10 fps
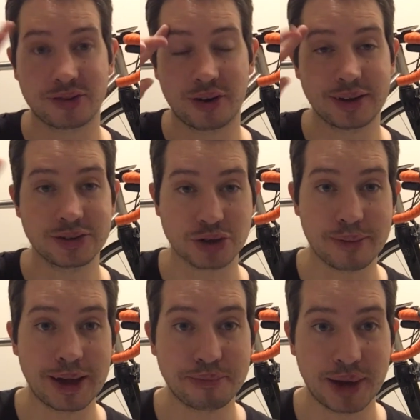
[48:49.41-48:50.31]
sorry, the
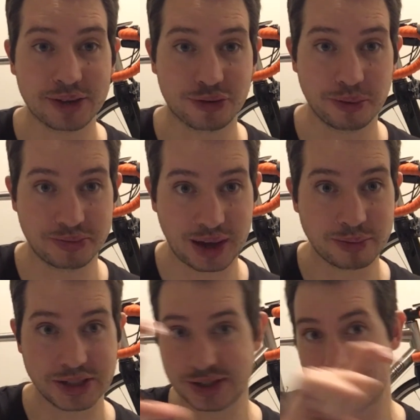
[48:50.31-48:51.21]
SRAM Apex group set,
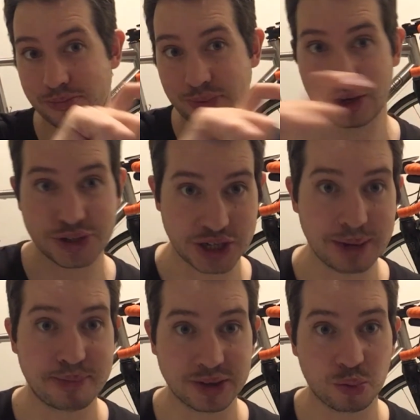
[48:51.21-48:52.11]
which is the
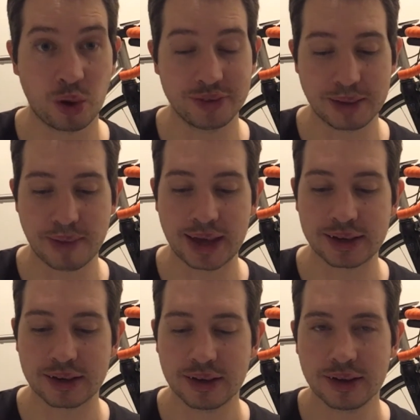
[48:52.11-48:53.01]
cheapest one they
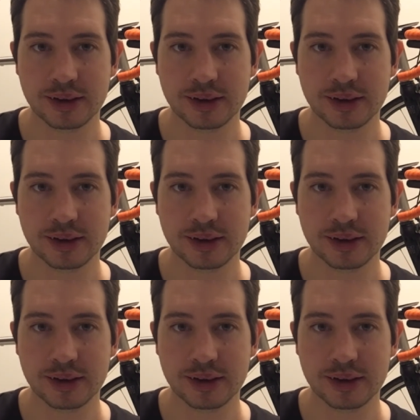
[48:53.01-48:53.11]
make.